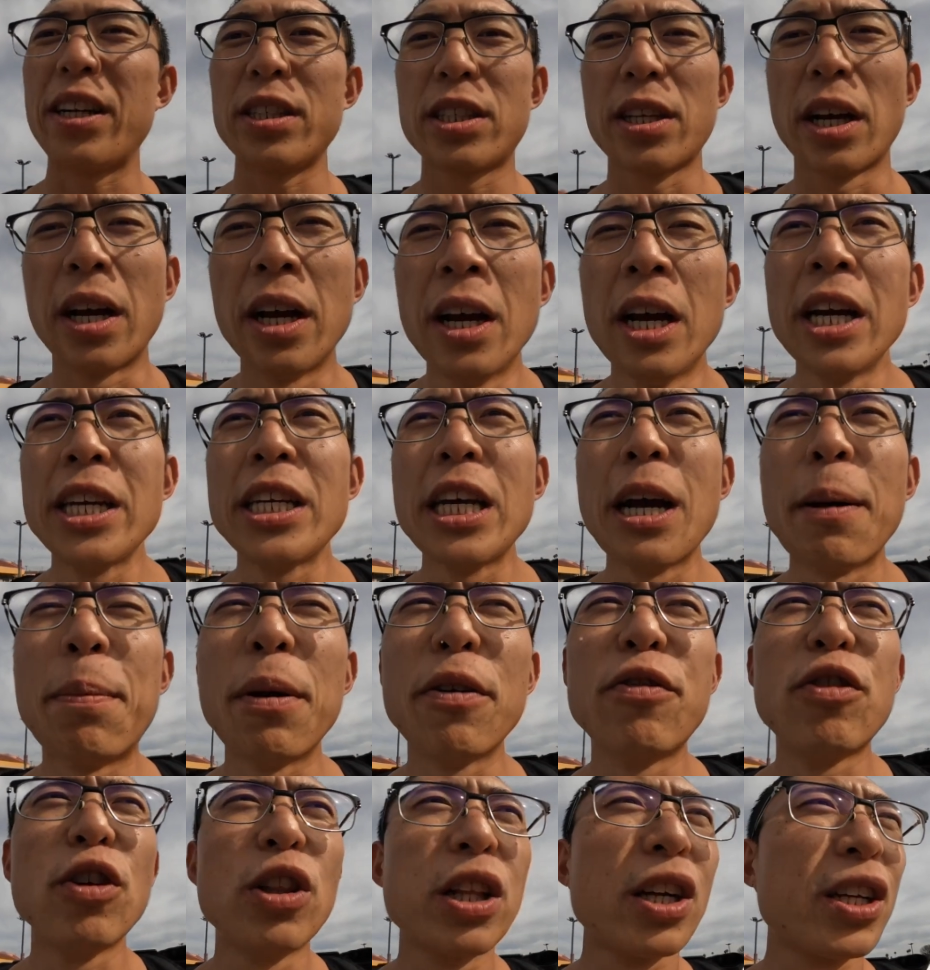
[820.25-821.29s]
It's like, yeah, but
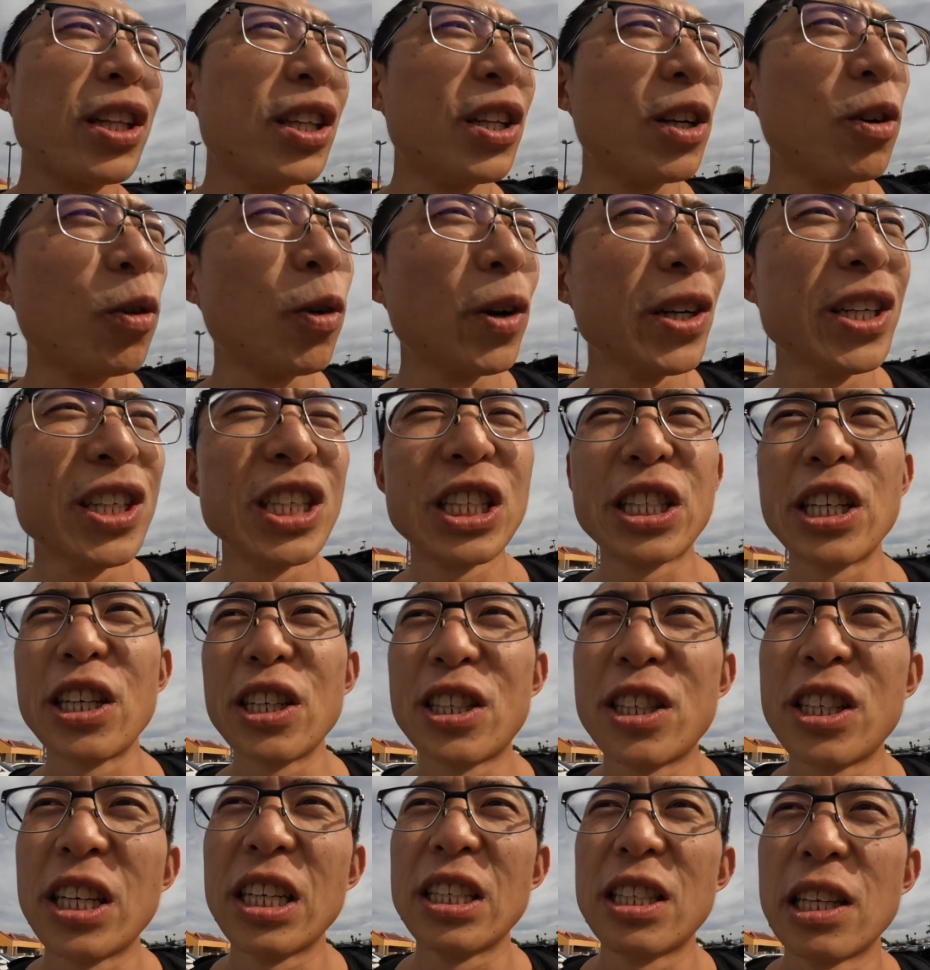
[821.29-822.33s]
if you look at the ingredients,
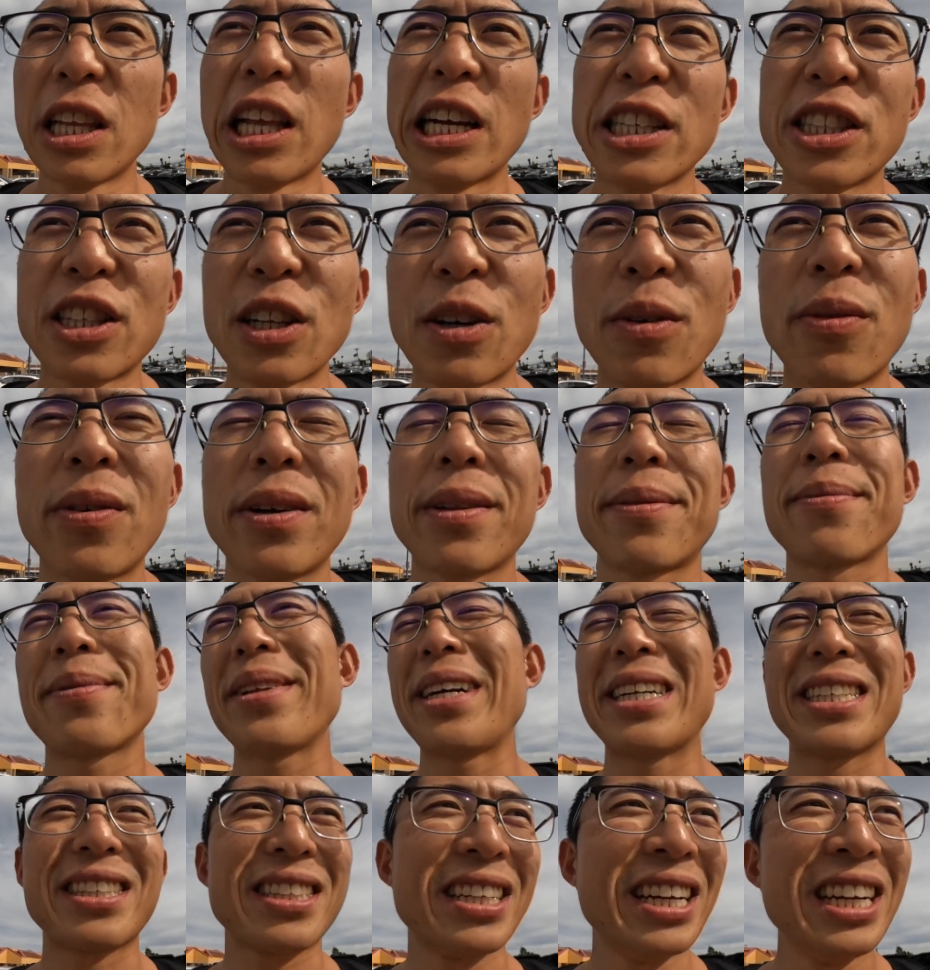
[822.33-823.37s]
this is less than,
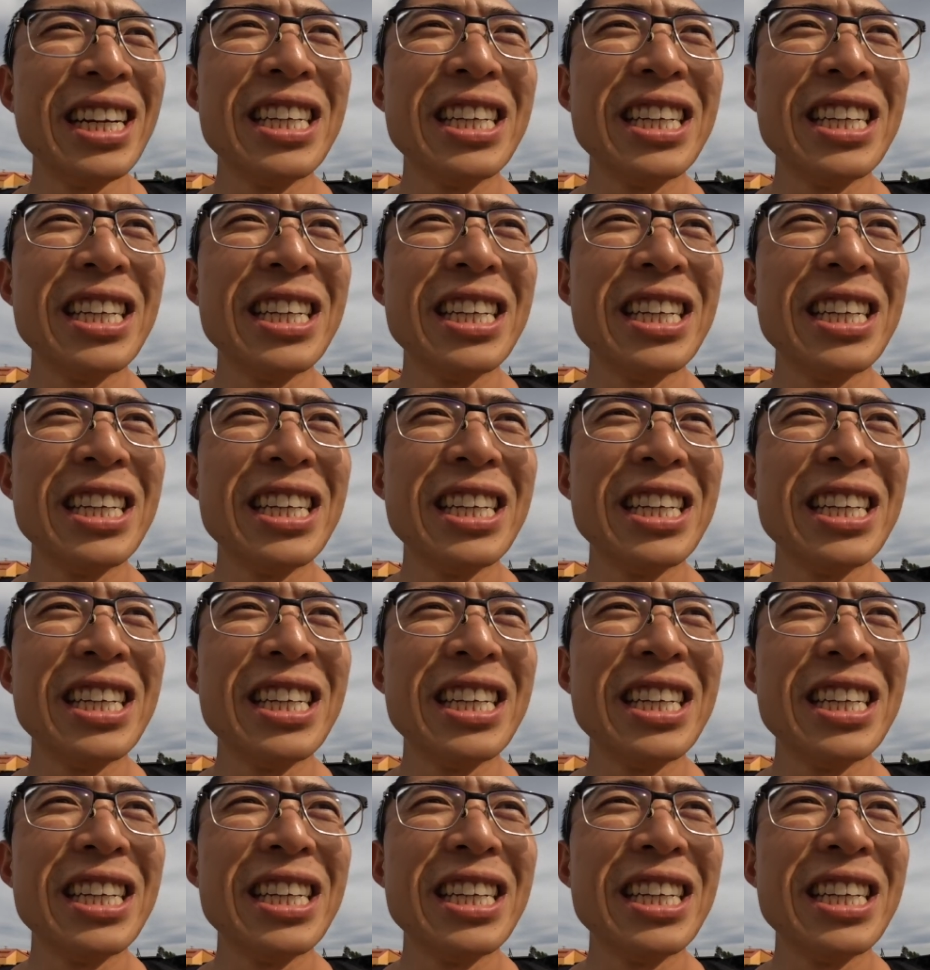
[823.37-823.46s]
like,